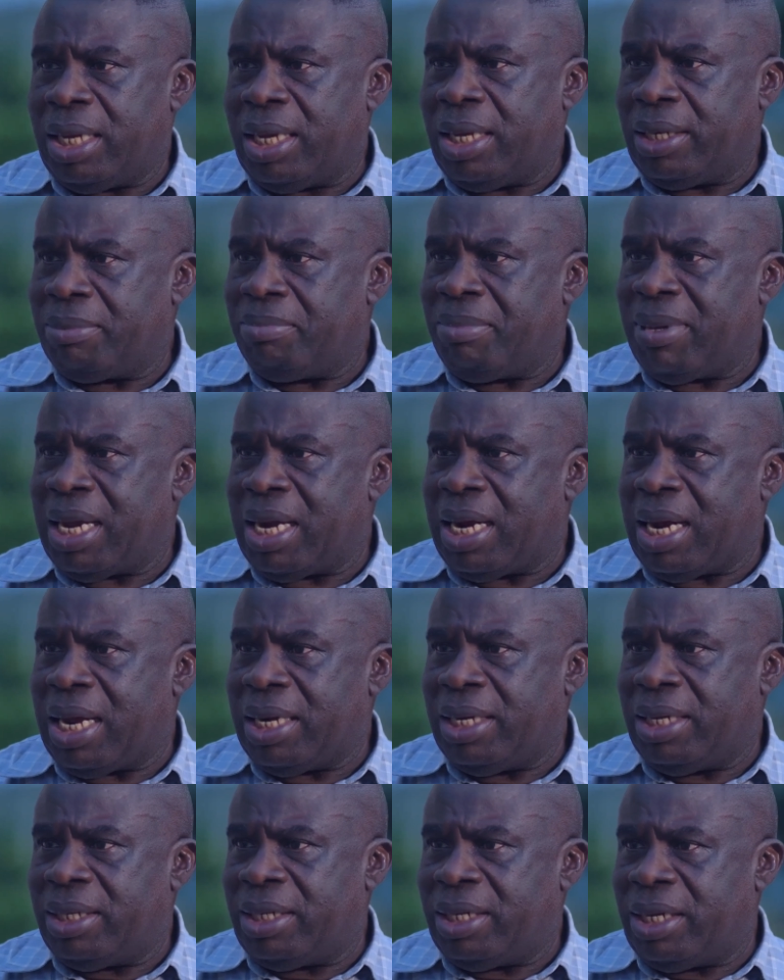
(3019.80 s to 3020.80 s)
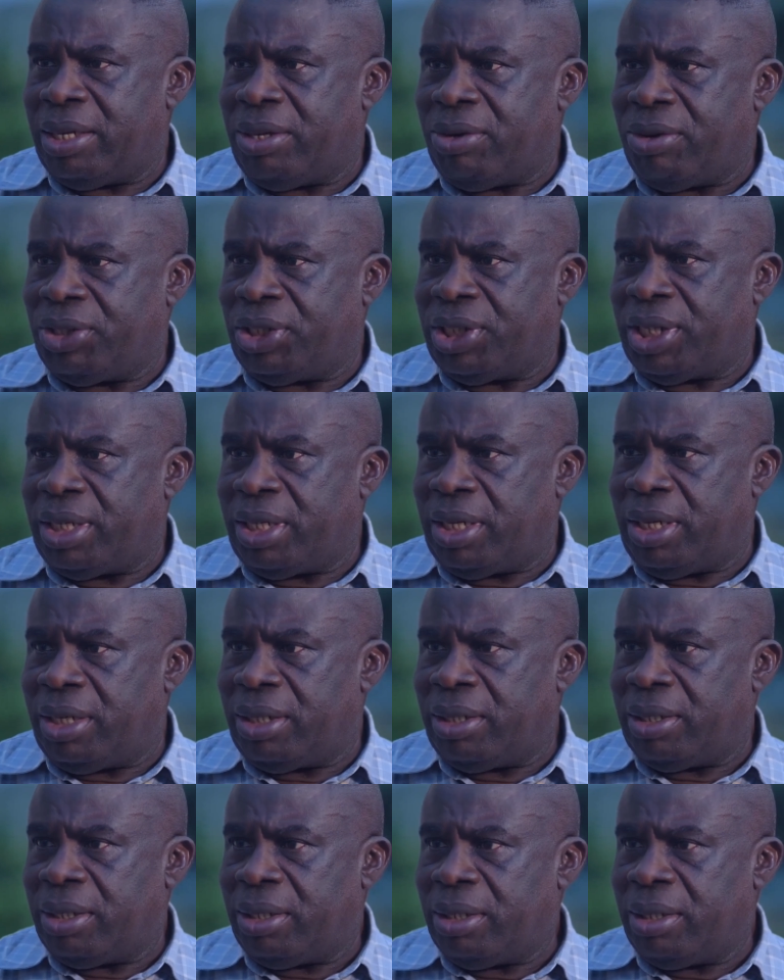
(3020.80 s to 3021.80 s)
gate man are needed
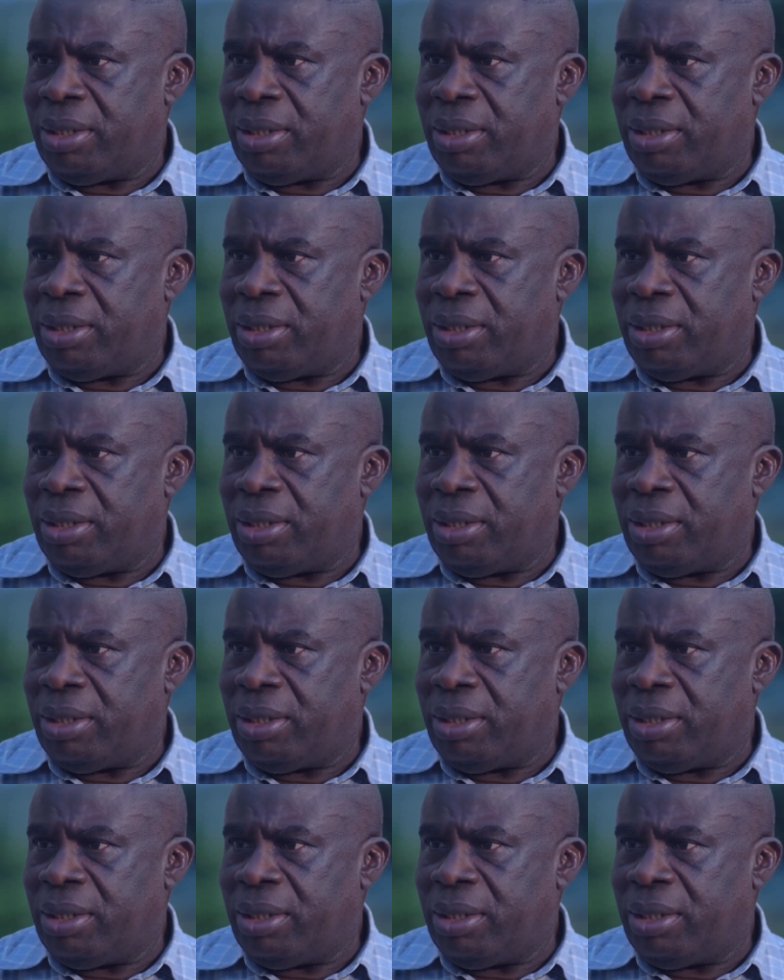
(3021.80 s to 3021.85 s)
urgently.